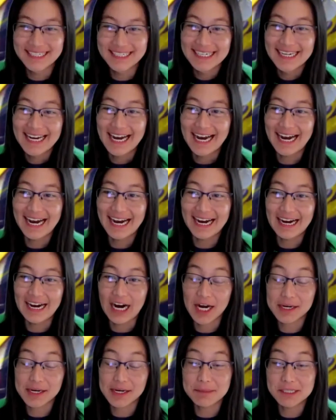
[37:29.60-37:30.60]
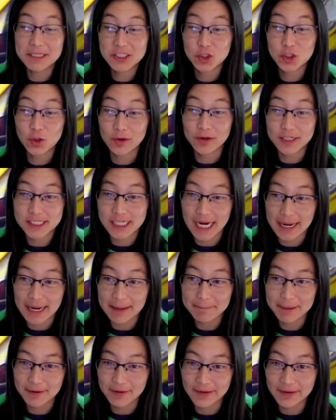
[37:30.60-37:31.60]
on a much shorter
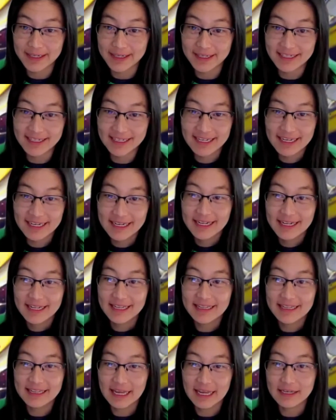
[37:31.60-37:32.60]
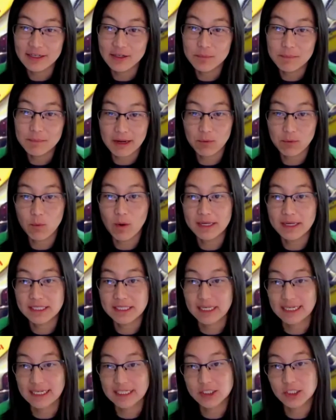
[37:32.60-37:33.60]
time period, then you may want
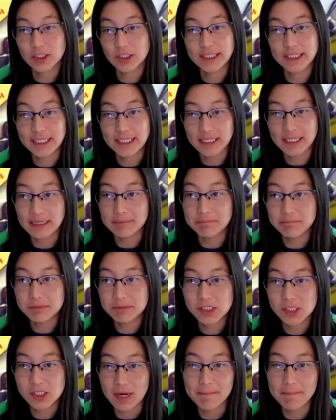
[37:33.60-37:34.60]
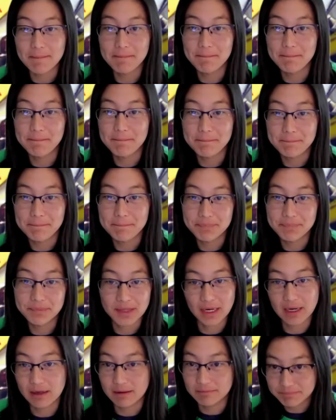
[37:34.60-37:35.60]
to actually keep some
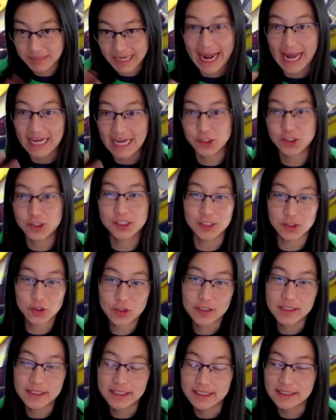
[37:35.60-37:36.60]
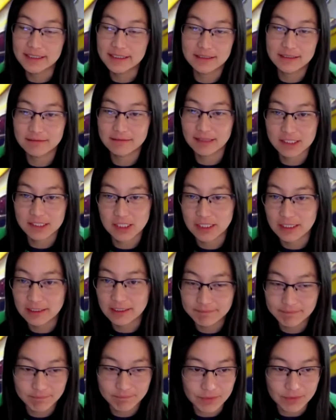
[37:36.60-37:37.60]
cash essentially in, let's
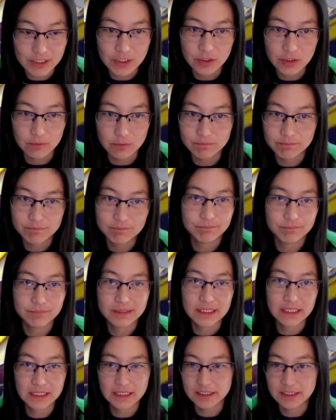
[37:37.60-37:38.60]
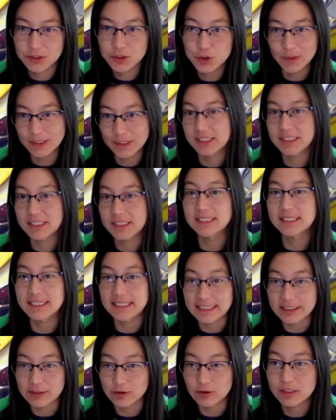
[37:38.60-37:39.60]
say,
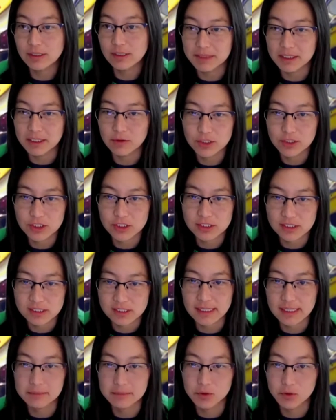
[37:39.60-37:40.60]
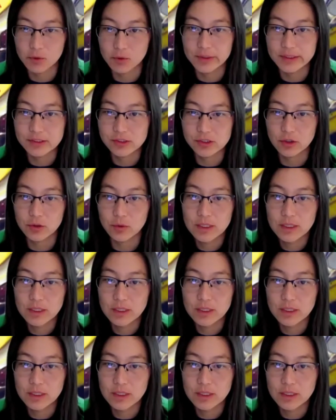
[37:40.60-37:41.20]
USDC or something, which is a stable coin. So